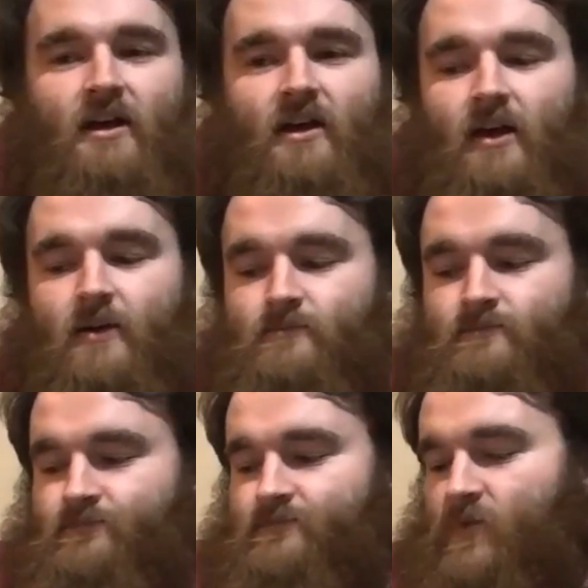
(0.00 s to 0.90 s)
The
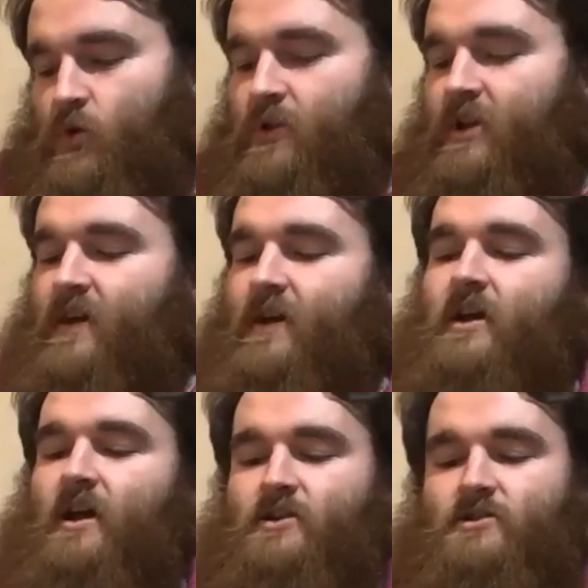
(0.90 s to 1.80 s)
only thing I
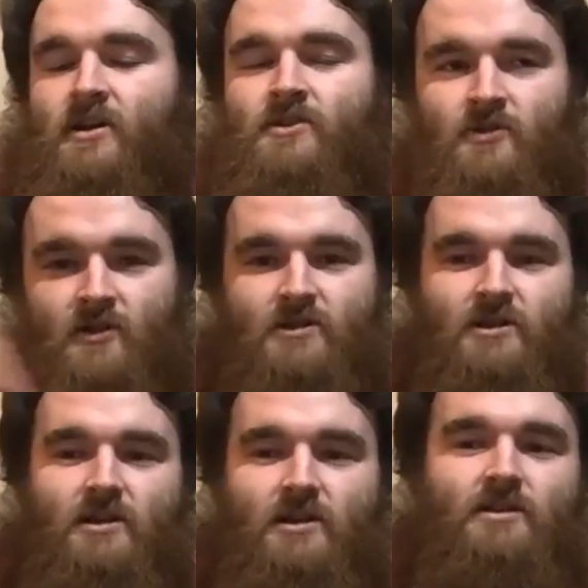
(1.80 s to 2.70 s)
can't schedule is
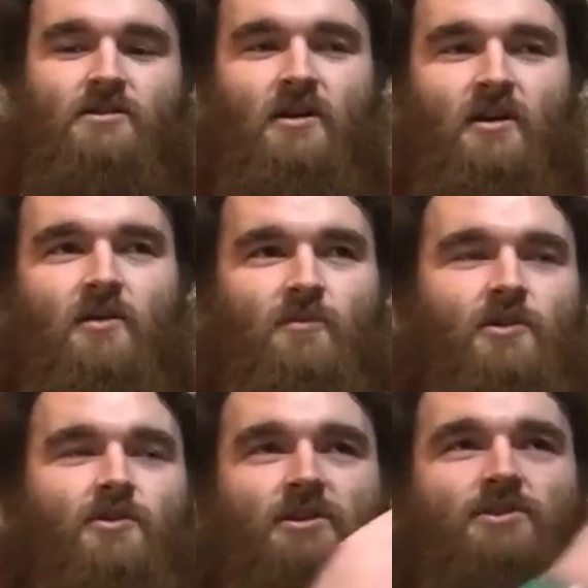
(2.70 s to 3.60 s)
these,
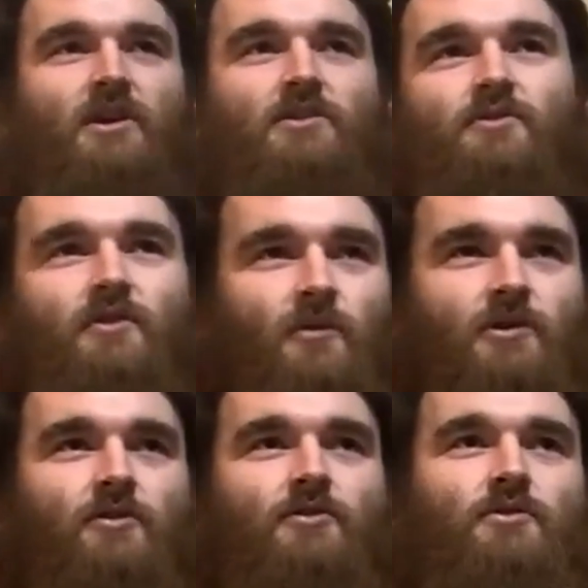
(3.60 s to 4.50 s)
because I schedule them on
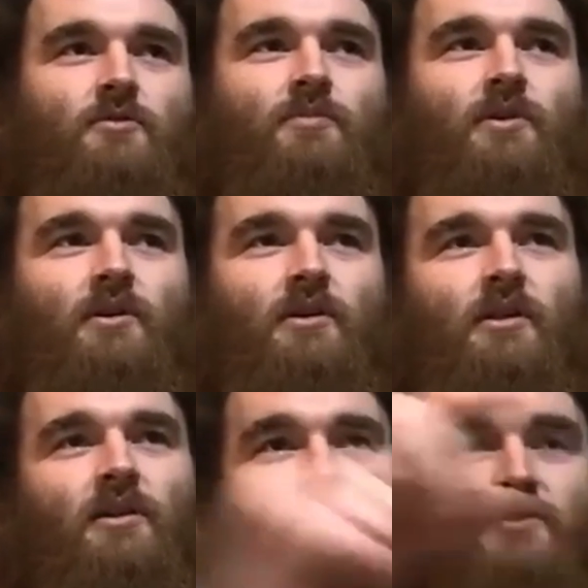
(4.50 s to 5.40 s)
YouTube.
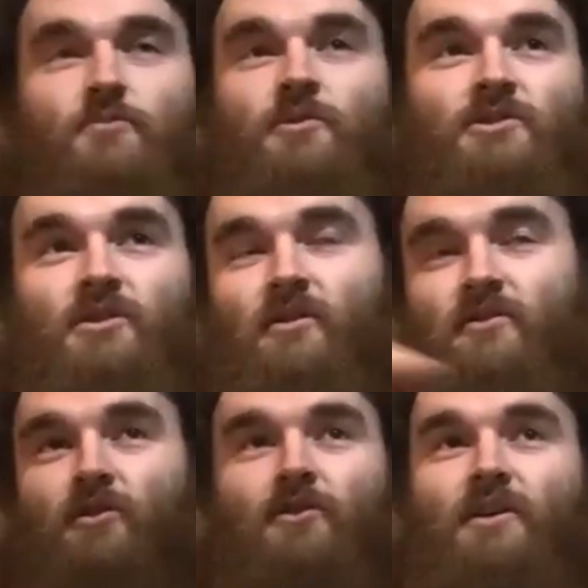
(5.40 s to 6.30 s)
Like this will be shit. Oh
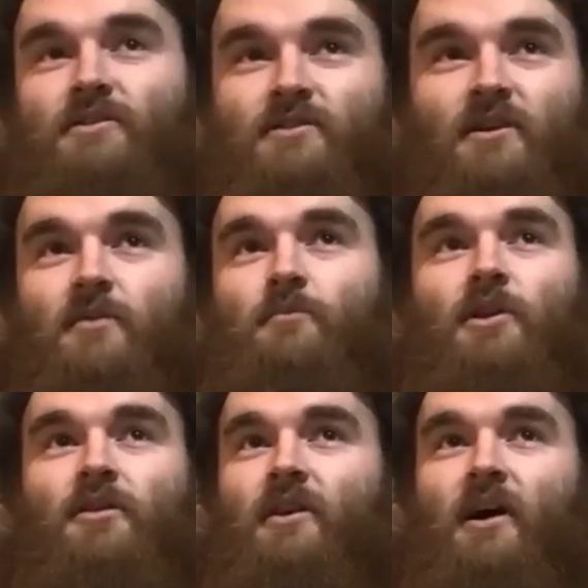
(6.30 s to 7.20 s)
God, this is like a
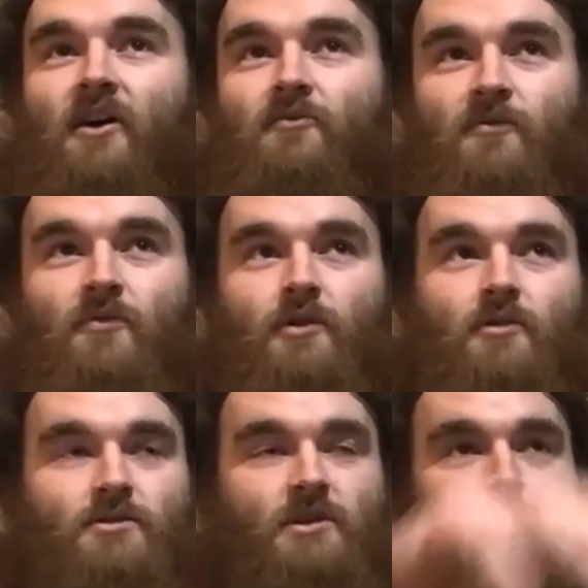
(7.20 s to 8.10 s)
month and a half before it
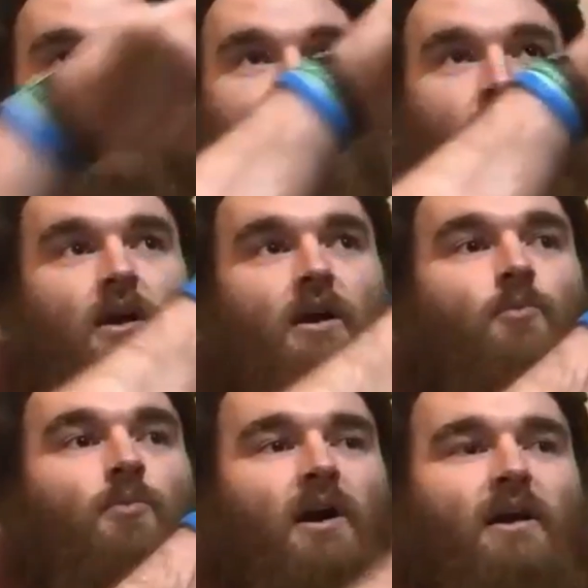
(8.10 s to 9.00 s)
goes out.
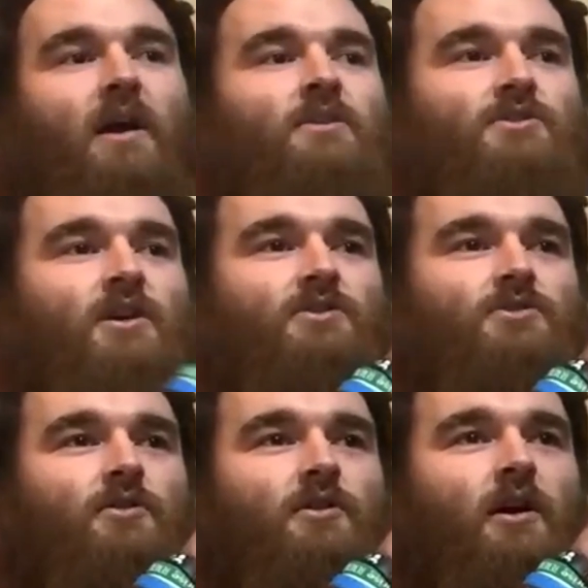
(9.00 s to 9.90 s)
But I can't
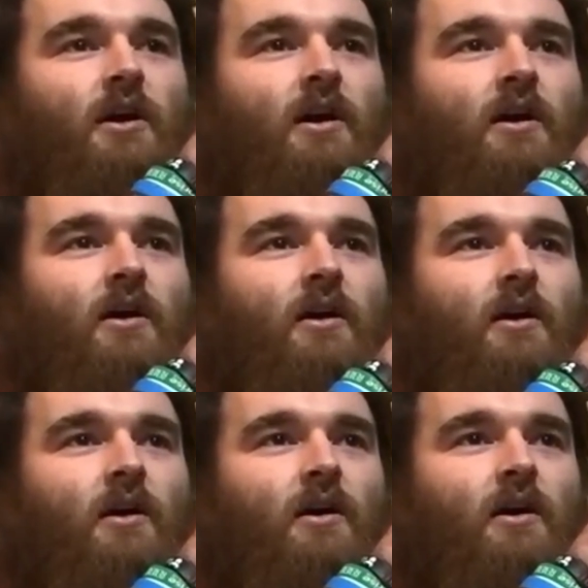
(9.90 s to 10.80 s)
schedule
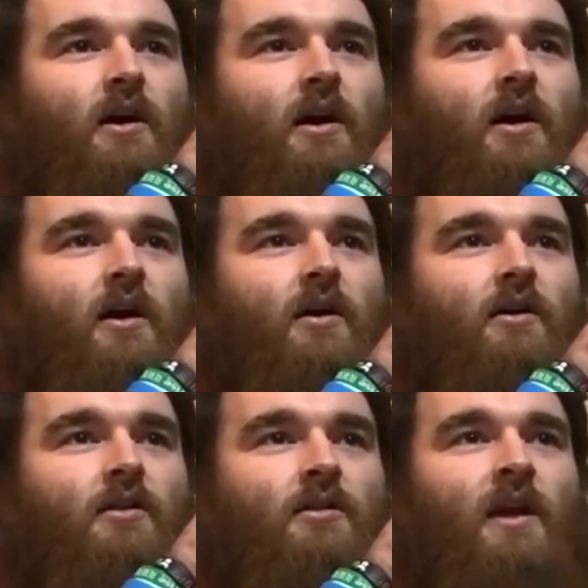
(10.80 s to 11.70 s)
a
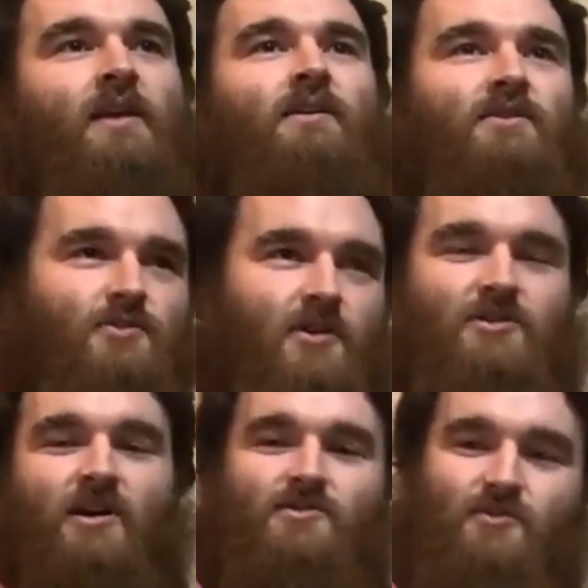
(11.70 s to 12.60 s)
link to a
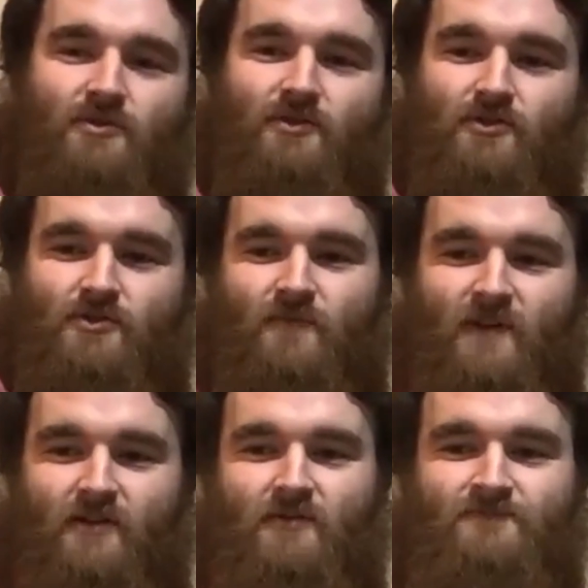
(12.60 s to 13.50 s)
scheduled YouTube video.